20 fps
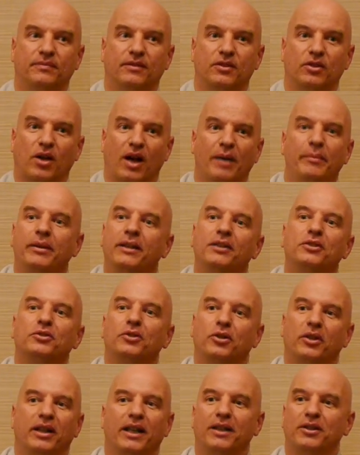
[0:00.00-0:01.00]
So, how many
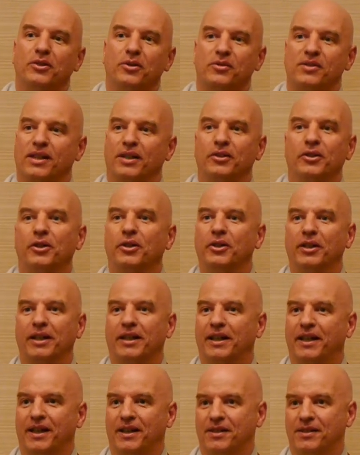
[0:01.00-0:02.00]
tornadoes and
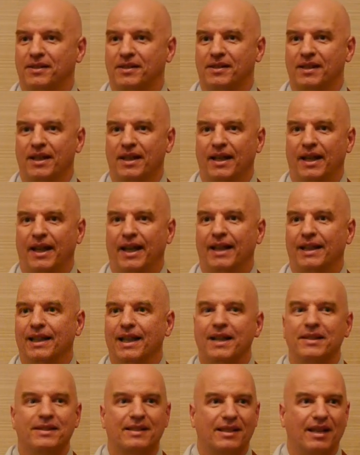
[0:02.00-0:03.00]
hurricanes and
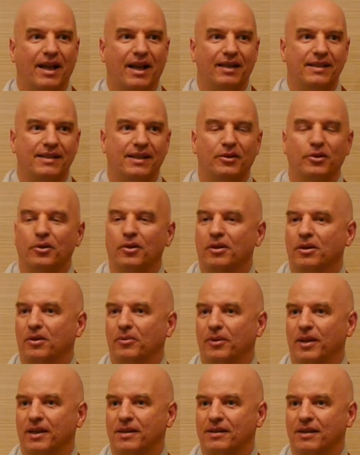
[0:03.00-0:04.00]
landslides and
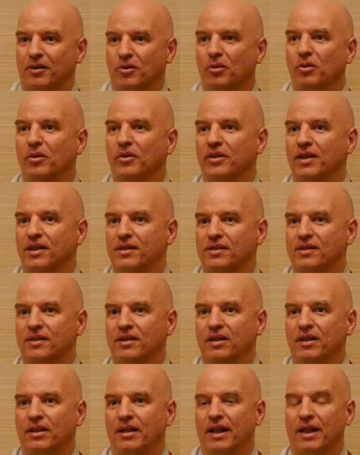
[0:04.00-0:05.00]
earthquakes and all
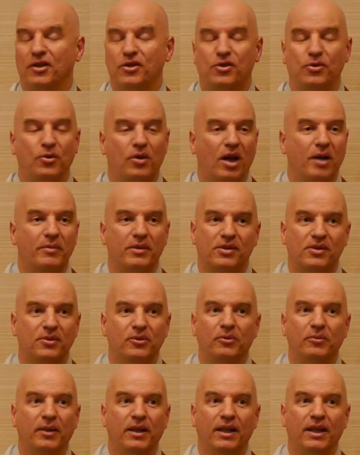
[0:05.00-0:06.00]
this and tsunamis
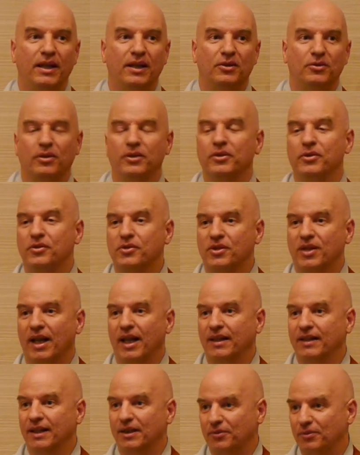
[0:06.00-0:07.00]
do we need to
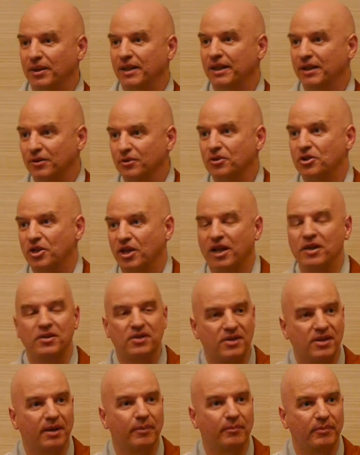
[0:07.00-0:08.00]
understand that we need to change
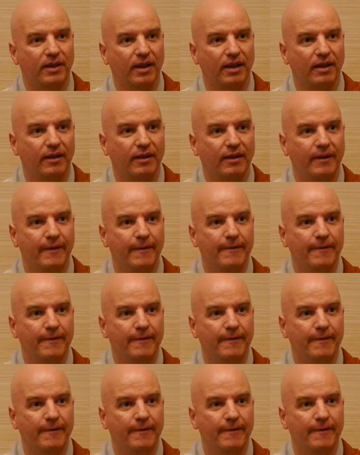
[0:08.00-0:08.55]
something?